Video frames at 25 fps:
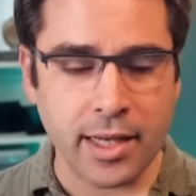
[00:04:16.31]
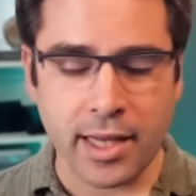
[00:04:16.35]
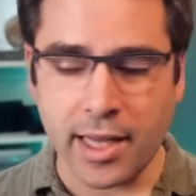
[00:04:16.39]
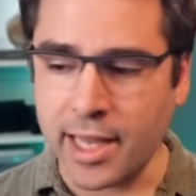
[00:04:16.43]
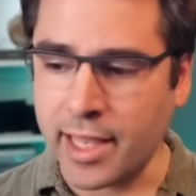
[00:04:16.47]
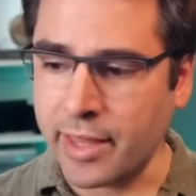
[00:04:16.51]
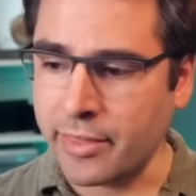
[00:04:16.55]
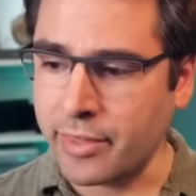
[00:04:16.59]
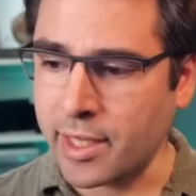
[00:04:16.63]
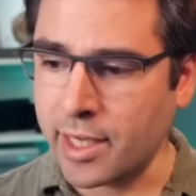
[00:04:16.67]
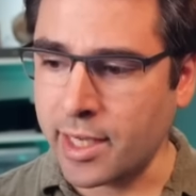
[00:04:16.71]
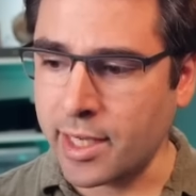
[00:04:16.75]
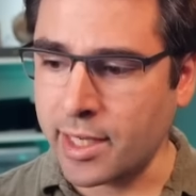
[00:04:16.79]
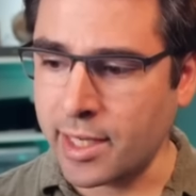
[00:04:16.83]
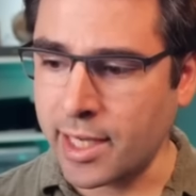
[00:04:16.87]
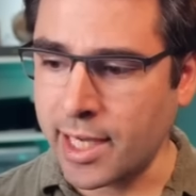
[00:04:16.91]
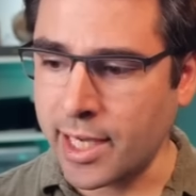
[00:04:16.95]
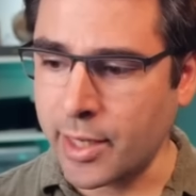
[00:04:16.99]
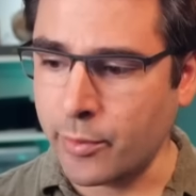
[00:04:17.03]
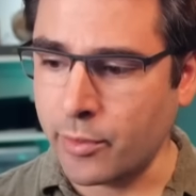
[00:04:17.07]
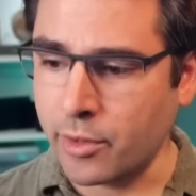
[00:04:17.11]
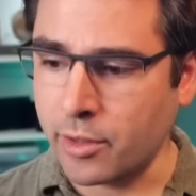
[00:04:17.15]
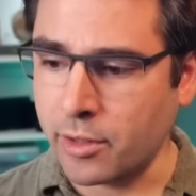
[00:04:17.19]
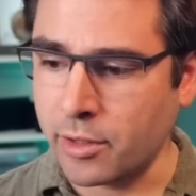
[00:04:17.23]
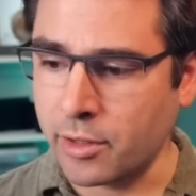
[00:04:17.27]
And then I
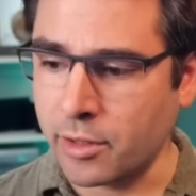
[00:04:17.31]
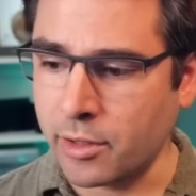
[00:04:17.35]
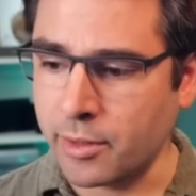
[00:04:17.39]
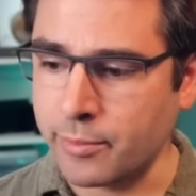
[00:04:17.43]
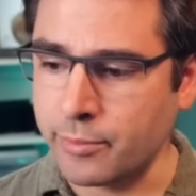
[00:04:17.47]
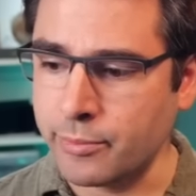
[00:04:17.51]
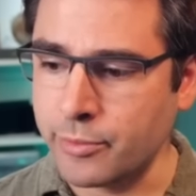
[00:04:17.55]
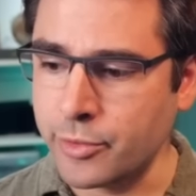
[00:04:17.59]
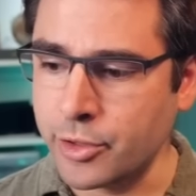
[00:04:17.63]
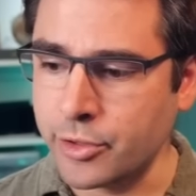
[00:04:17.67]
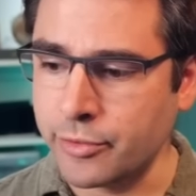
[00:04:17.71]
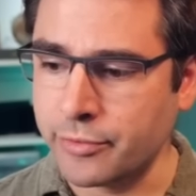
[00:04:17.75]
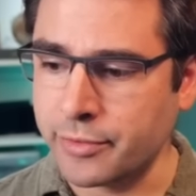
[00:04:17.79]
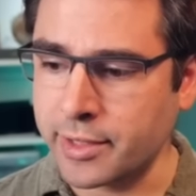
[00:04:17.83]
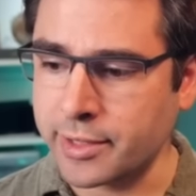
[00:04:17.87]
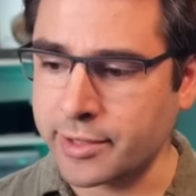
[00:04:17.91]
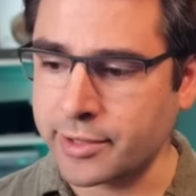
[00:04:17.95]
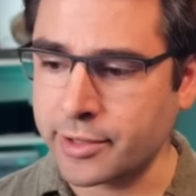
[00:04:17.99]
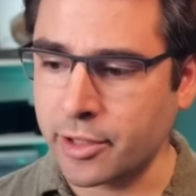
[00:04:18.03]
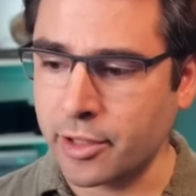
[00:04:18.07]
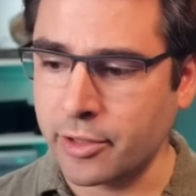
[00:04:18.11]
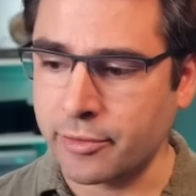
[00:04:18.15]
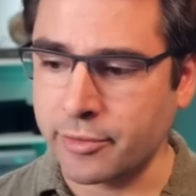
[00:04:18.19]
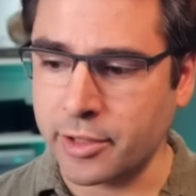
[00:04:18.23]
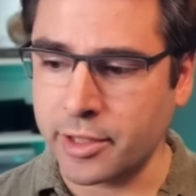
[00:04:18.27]
will move this
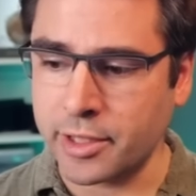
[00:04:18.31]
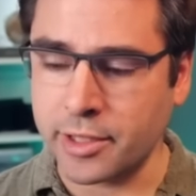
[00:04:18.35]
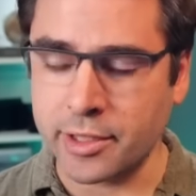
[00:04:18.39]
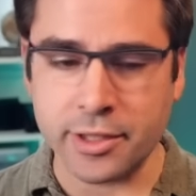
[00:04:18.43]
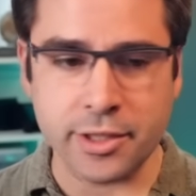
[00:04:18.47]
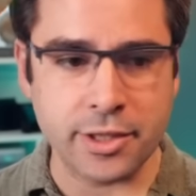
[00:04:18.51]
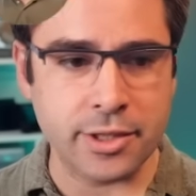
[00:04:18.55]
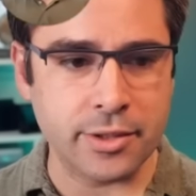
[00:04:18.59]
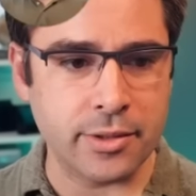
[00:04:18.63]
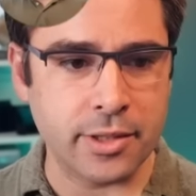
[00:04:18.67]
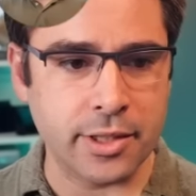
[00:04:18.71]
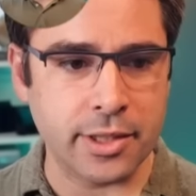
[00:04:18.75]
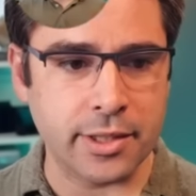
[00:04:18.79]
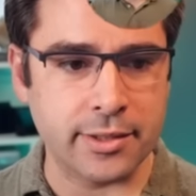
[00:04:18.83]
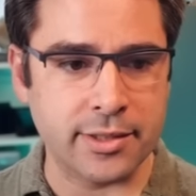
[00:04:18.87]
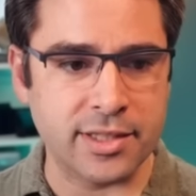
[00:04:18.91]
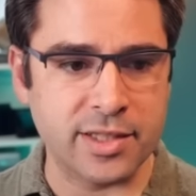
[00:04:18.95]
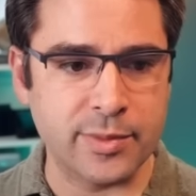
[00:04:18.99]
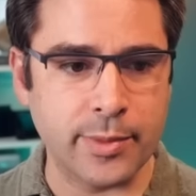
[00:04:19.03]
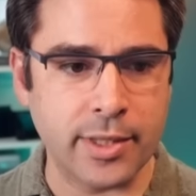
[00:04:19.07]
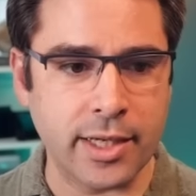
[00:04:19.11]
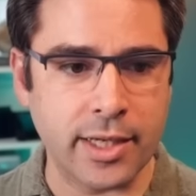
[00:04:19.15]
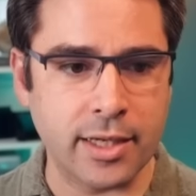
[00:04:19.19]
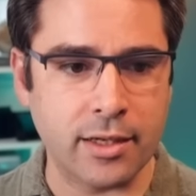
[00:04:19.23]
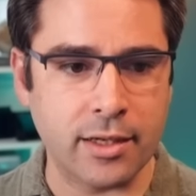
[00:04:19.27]
over into a good
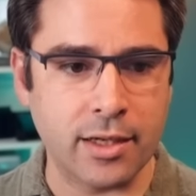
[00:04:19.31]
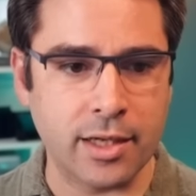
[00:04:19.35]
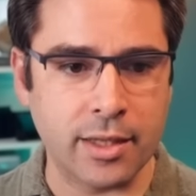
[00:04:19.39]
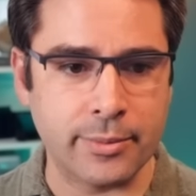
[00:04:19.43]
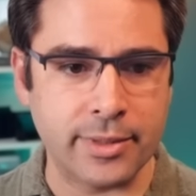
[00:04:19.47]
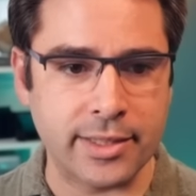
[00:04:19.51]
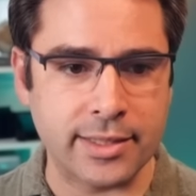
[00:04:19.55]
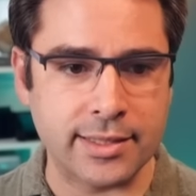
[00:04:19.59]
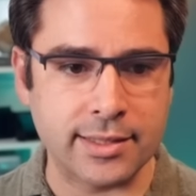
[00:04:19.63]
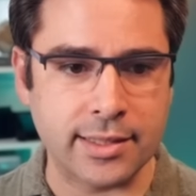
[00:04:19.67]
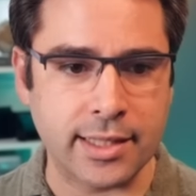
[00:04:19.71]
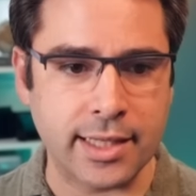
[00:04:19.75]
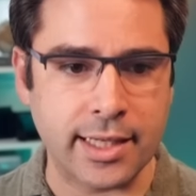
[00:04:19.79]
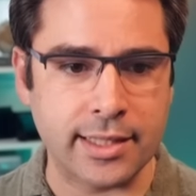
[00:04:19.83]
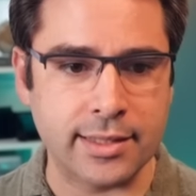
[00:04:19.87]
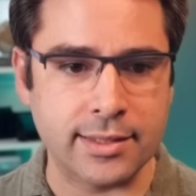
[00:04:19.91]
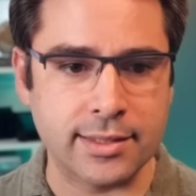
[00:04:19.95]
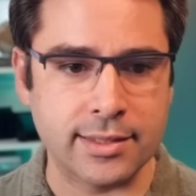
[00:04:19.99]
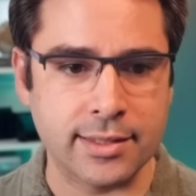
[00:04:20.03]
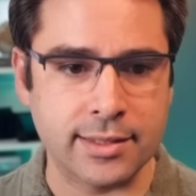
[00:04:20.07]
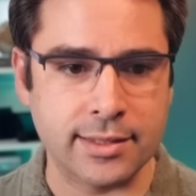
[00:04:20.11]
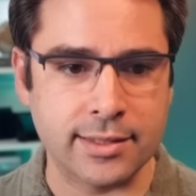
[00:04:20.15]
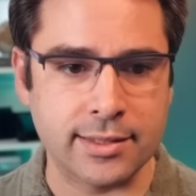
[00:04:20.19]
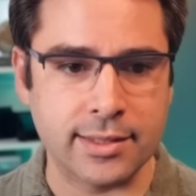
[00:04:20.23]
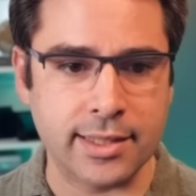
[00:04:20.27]
spot on my slides.
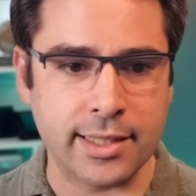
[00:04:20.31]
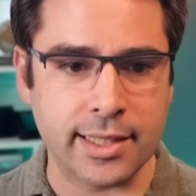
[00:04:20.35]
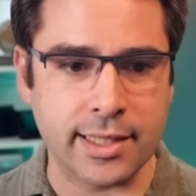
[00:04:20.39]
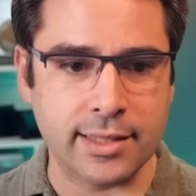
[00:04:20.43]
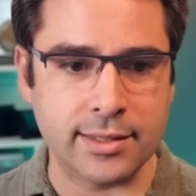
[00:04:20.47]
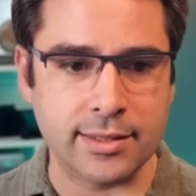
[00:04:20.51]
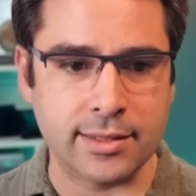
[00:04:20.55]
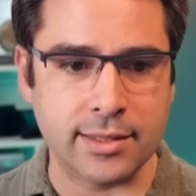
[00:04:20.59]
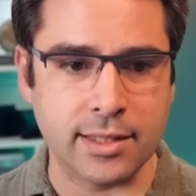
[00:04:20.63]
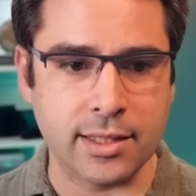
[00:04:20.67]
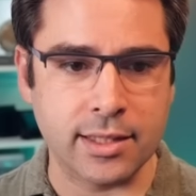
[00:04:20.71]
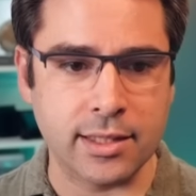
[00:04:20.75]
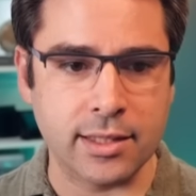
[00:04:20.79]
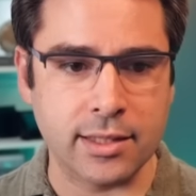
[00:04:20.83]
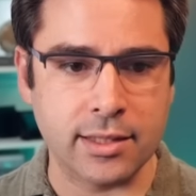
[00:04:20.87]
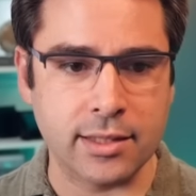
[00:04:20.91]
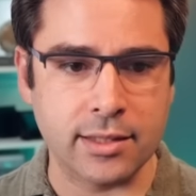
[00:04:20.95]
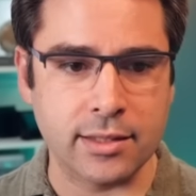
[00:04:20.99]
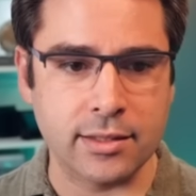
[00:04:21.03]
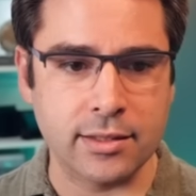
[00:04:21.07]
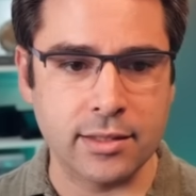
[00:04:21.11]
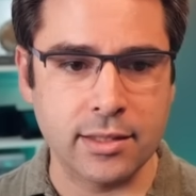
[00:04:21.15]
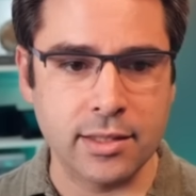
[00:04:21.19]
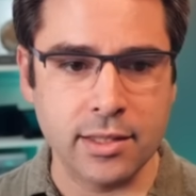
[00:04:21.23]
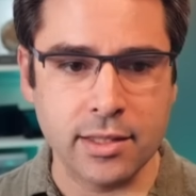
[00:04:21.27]
Let's say it's
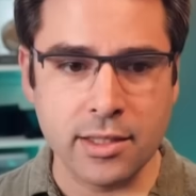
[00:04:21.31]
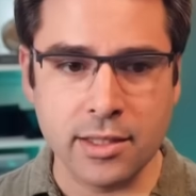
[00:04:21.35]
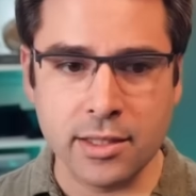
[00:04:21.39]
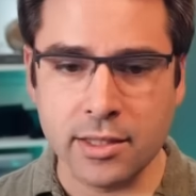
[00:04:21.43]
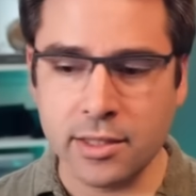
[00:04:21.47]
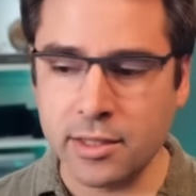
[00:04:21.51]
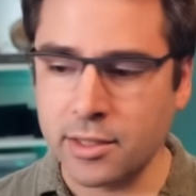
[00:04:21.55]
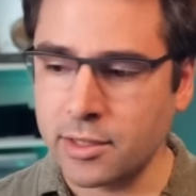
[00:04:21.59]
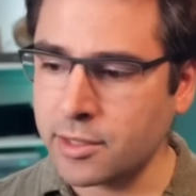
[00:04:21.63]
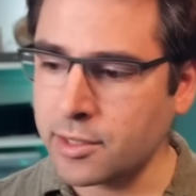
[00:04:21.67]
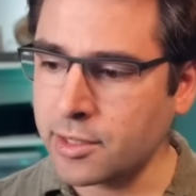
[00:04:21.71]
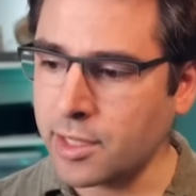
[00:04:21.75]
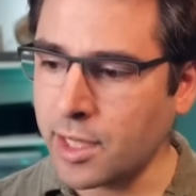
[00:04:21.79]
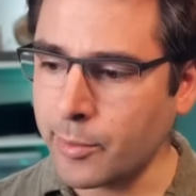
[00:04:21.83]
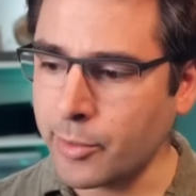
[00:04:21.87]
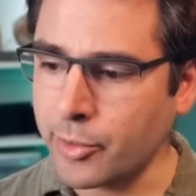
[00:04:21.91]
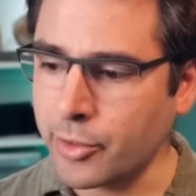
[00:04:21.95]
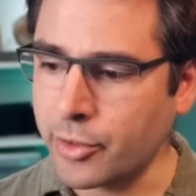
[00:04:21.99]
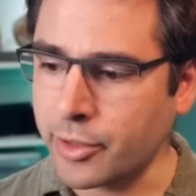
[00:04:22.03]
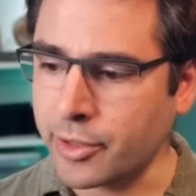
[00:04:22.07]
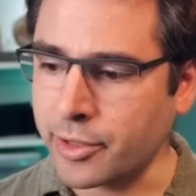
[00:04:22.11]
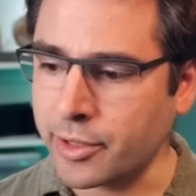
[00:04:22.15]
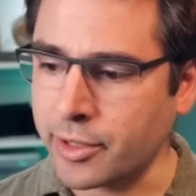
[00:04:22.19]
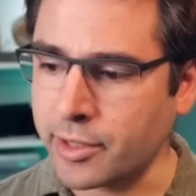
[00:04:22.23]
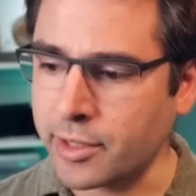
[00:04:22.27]
the top
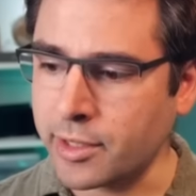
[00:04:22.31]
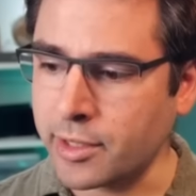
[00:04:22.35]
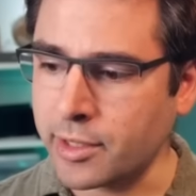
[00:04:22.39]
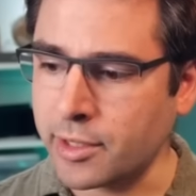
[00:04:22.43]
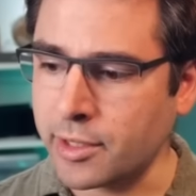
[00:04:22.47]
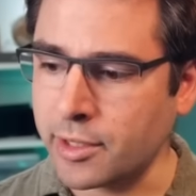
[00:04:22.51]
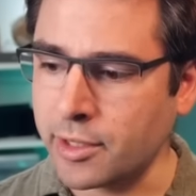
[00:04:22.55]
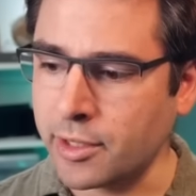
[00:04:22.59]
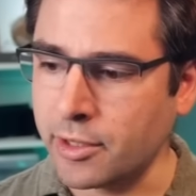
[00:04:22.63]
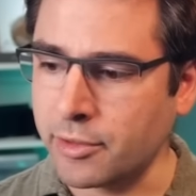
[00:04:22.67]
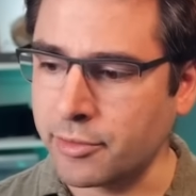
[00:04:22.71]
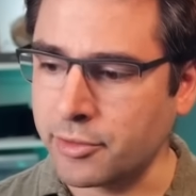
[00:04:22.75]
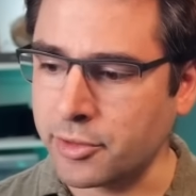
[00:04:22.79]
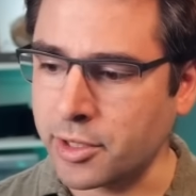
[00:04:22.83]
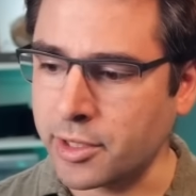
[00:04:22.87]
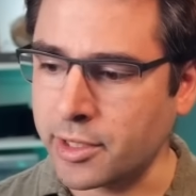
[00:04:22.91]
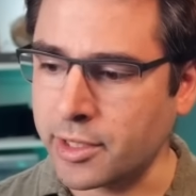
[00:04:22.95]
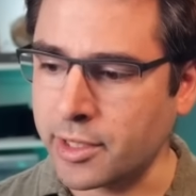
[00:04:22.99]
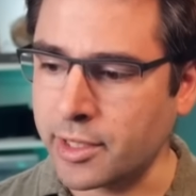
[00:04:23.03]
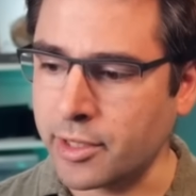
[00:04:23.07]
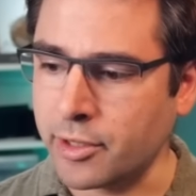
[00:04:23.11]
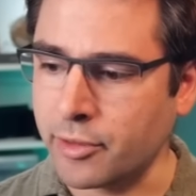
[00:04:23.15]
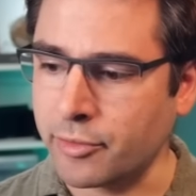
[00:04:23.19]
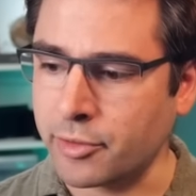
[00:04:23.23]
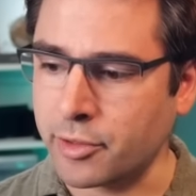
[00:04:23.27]
corner over,
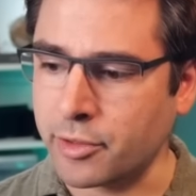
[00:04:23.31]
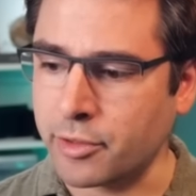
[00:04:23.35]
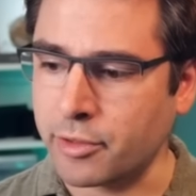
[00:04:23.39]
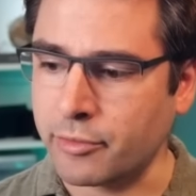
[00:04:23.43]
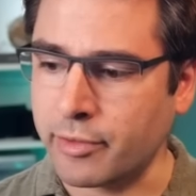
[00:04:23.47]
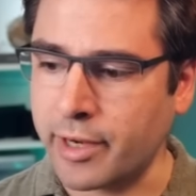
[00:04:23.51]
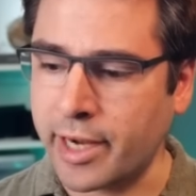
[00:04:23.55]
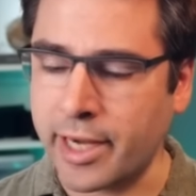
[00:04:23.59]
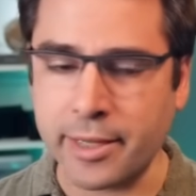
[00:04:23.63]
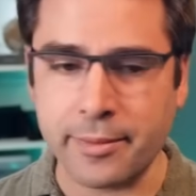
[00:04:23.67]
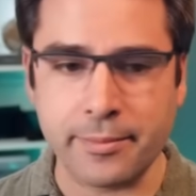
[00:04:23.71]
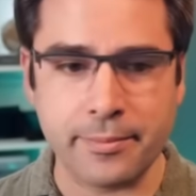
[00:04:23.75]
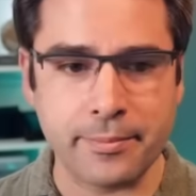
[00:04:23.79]
over in the right.